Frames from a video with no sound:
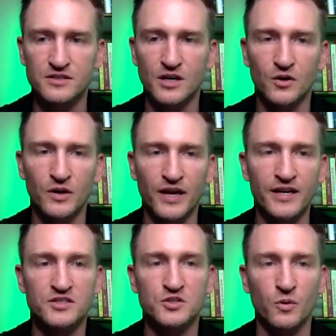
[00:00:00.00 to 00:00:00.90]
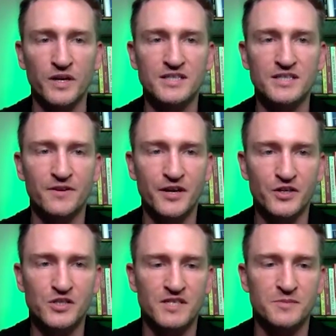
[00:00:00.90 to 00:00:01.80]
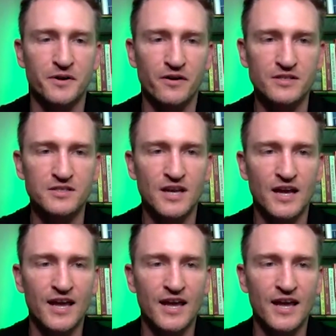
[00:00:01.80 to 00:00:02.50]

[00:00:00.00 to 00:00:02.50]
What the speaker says: So, in his 27 years of experience,